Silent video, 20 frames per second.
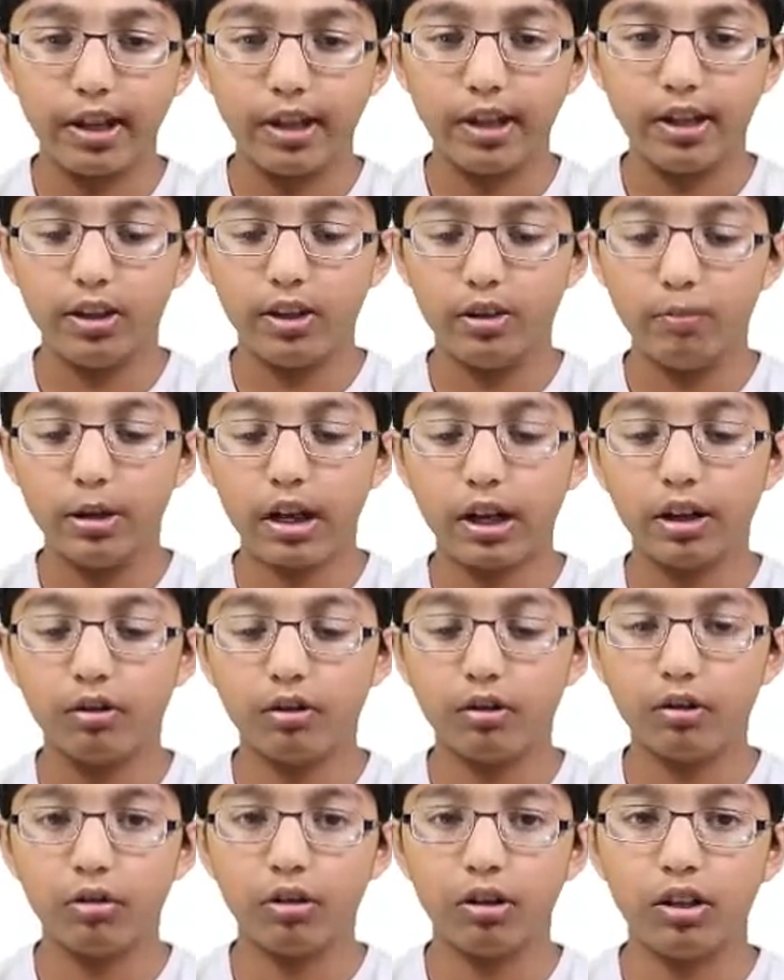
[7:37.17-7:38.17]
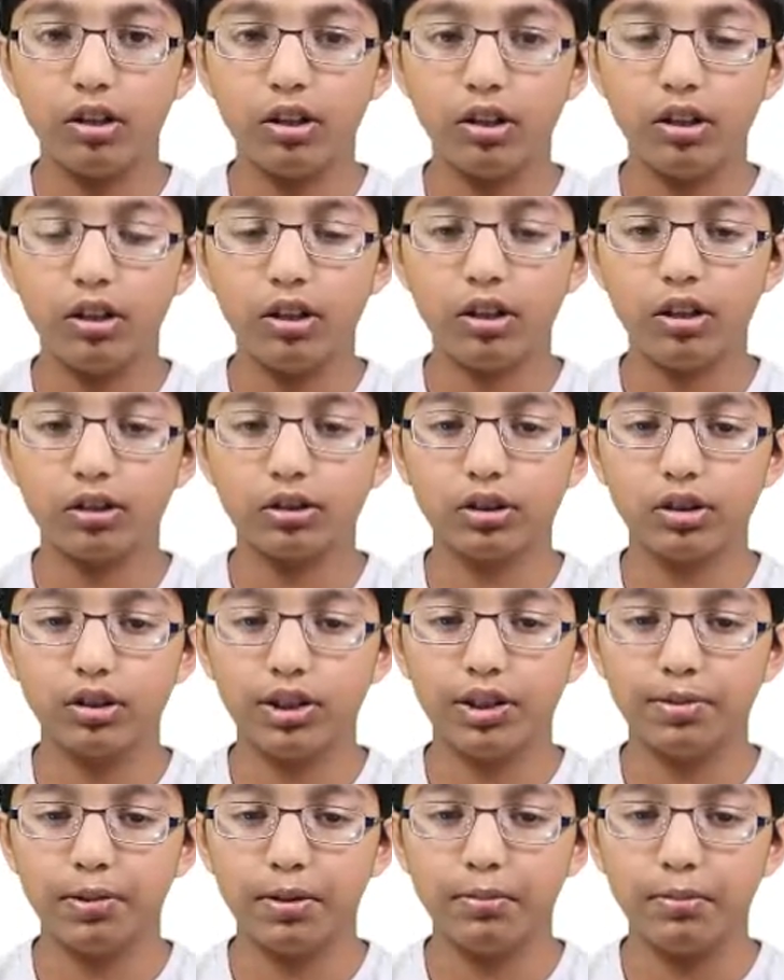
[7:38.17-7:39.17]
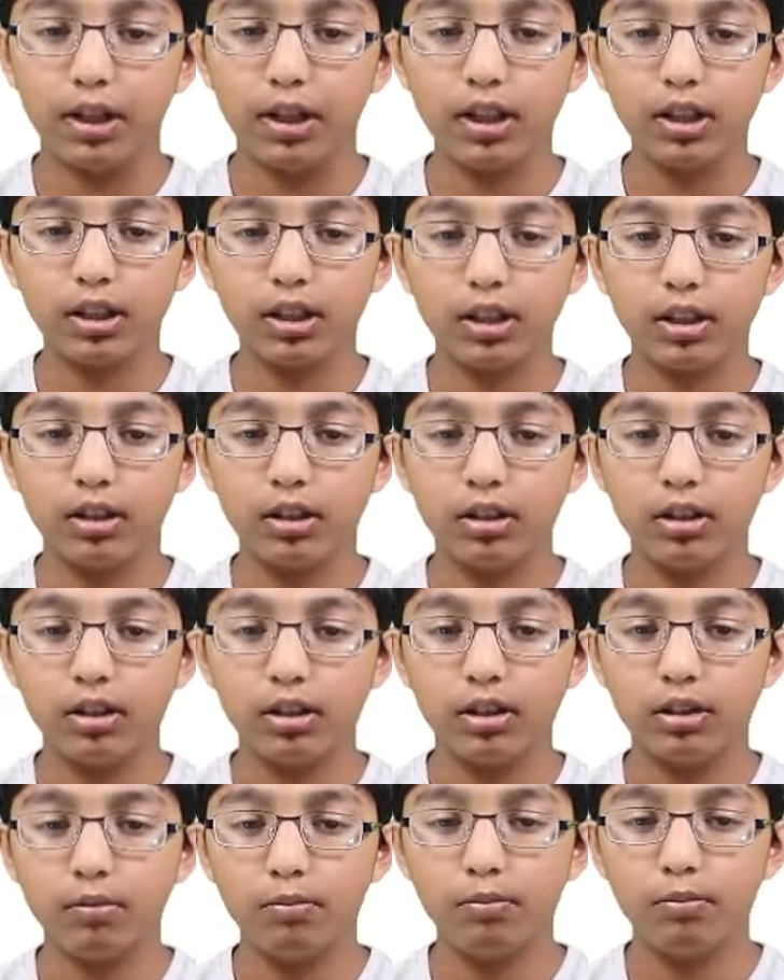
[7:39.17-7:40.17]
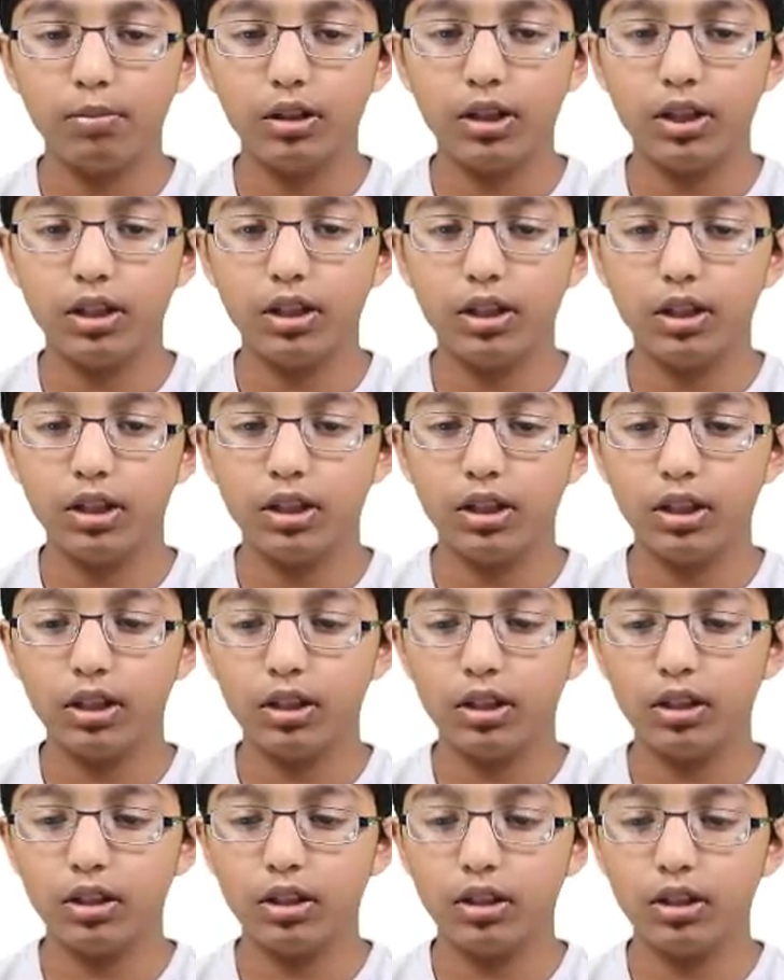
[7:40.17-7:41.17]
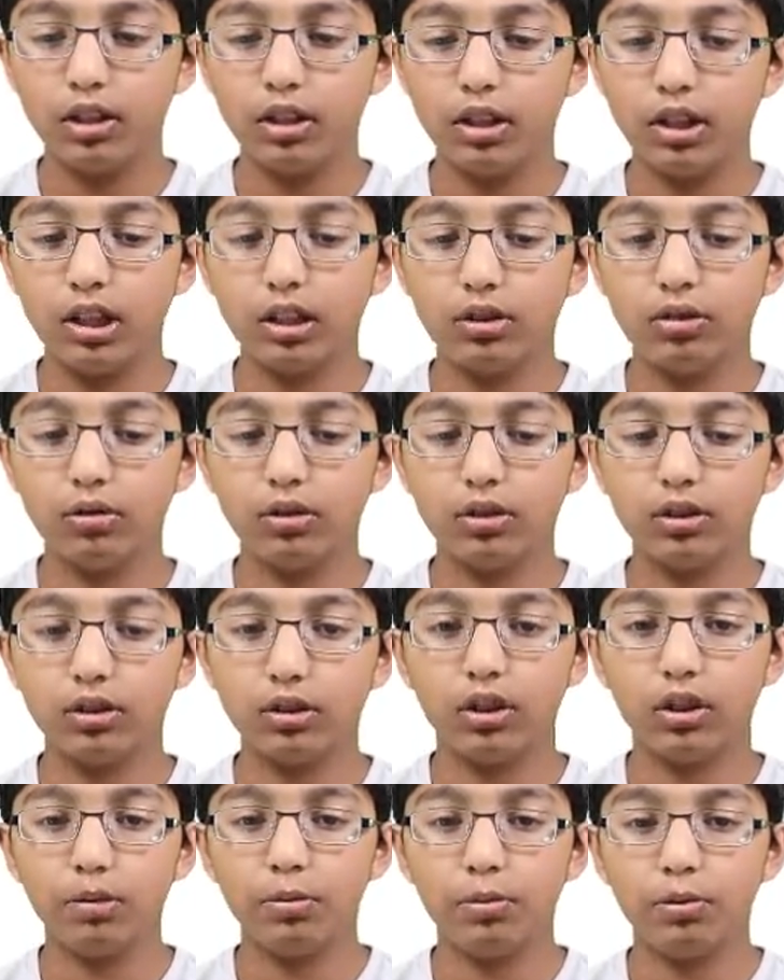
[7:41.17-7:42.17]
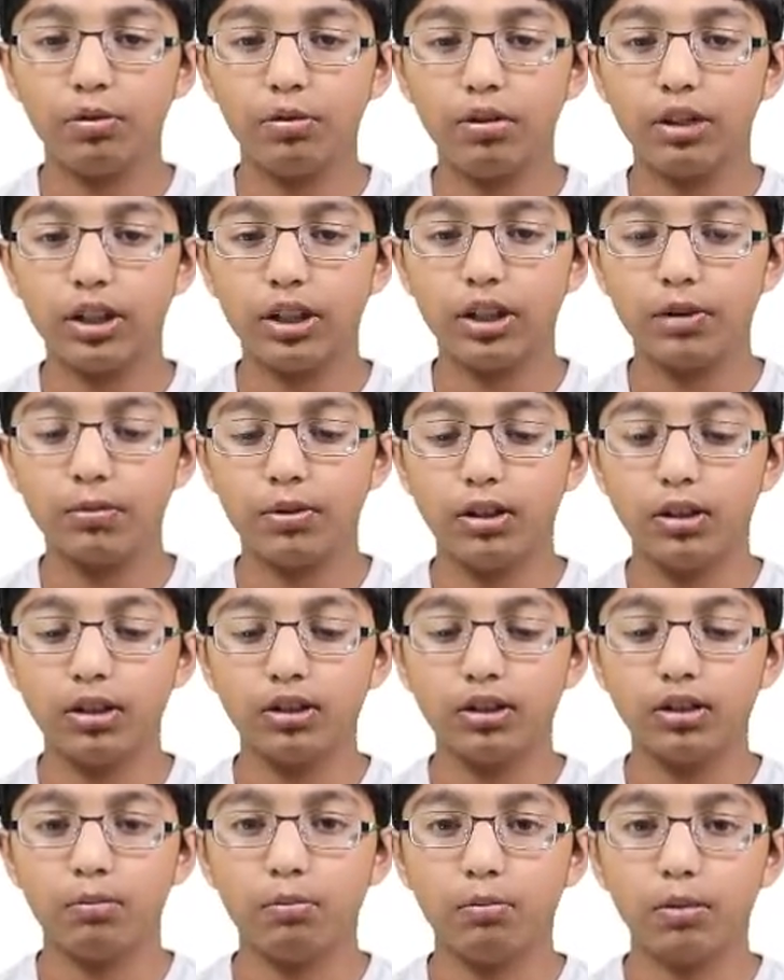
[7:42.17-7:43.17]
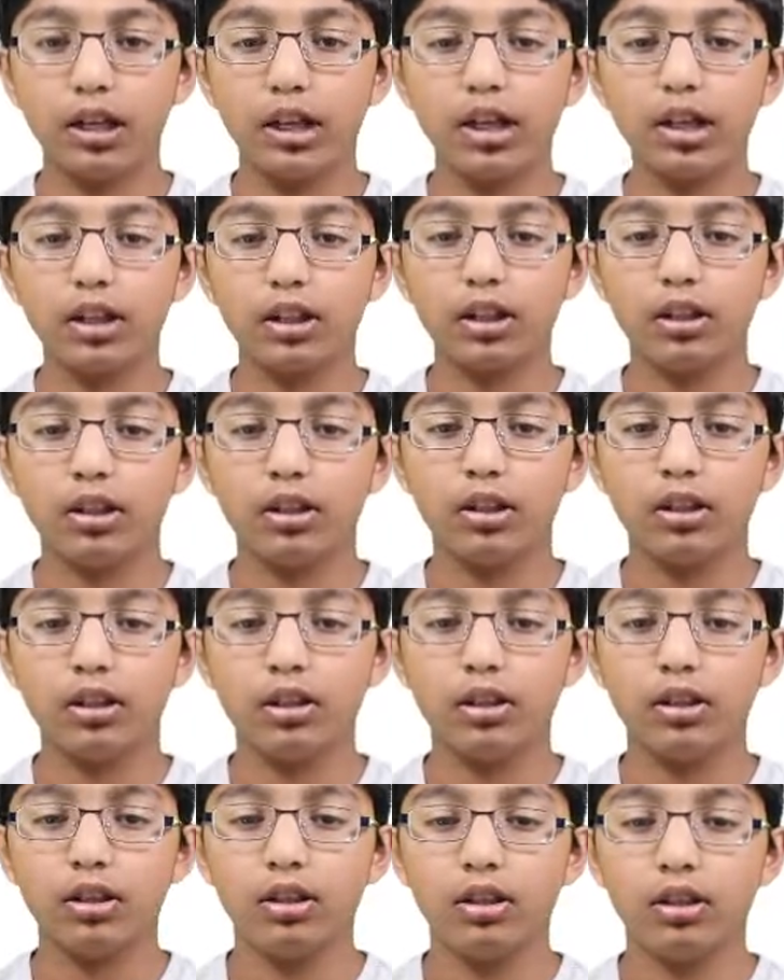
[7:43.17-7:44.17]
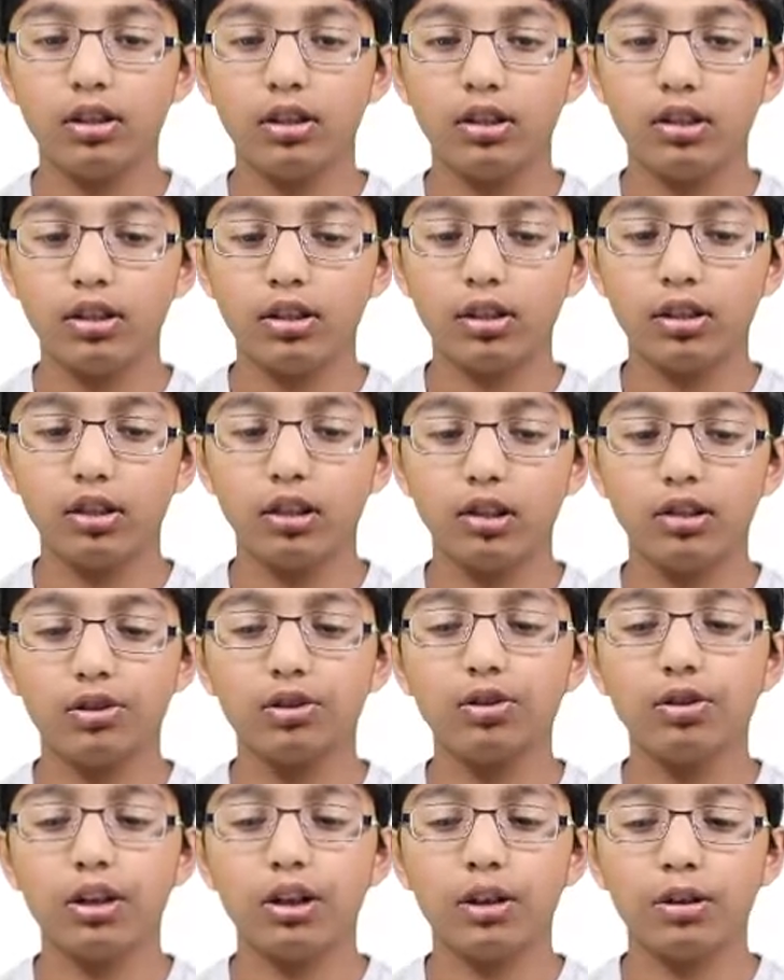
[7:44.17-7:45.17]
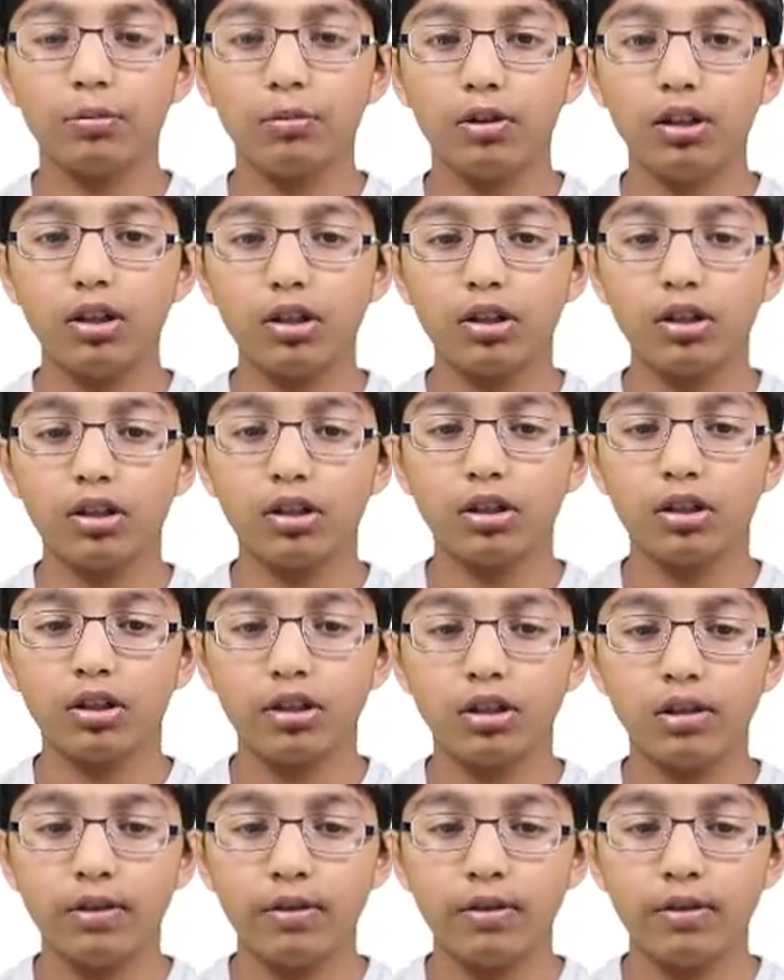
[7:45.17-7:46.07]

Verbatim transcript: and the background colour is going to be black BG equals open quotation marks black close quotation marks